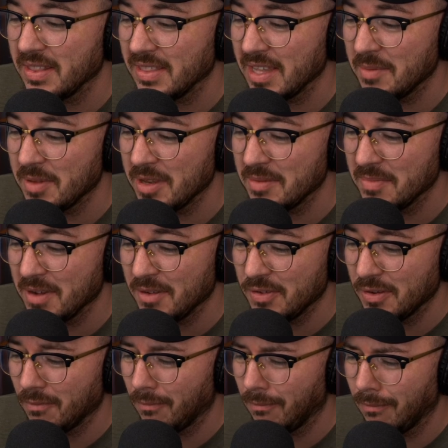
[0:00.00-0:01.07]
lemon
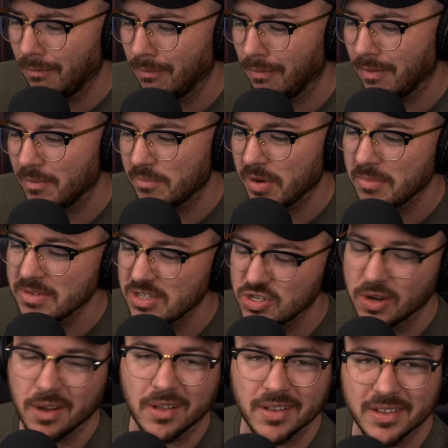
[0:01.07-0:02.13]
muffin? Ooh, probably
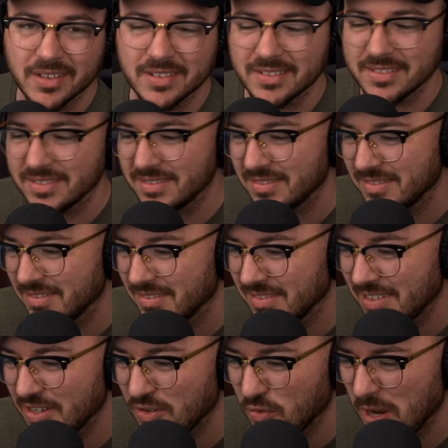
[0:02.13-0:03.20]
chocolate.
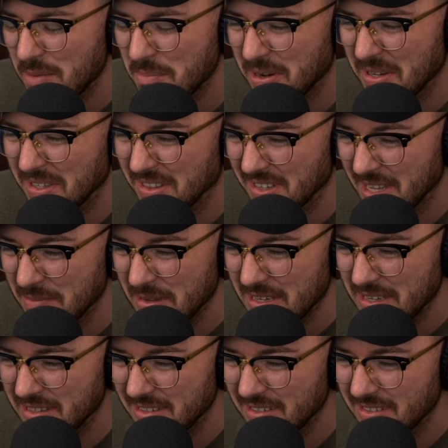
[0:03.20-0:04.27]
Cranberry
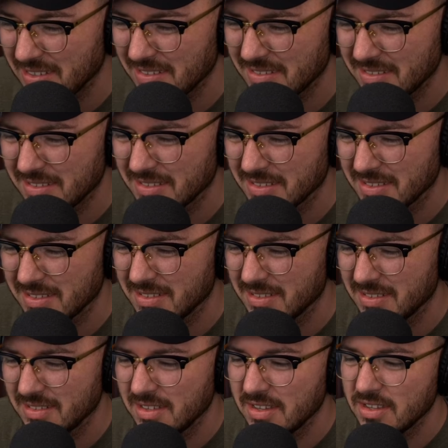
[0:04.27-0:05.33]
lemon? Ugh.
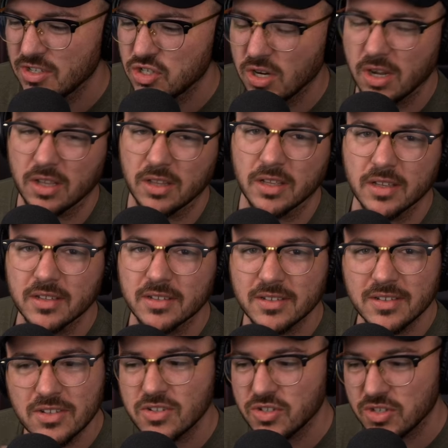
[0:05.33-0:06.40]
Chocolate.
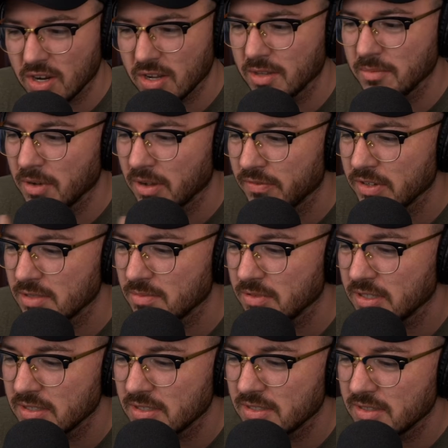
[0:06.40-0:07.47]
Chocolate muffins,
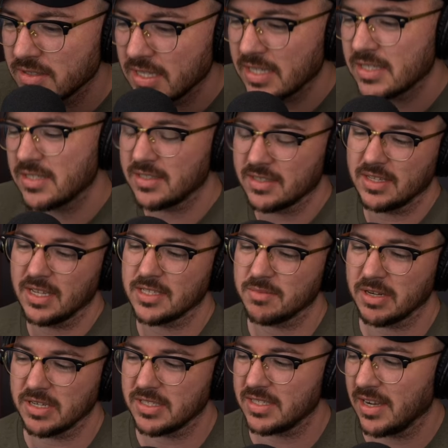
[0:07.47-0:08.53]
please. That's
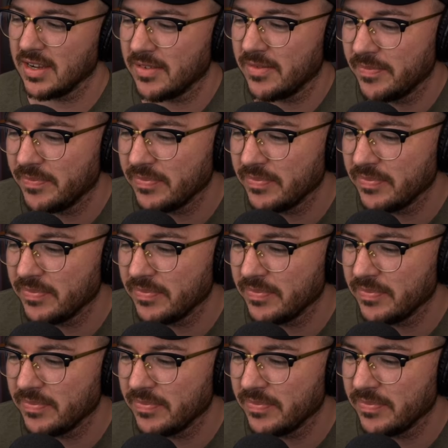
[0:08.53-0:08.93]
my style.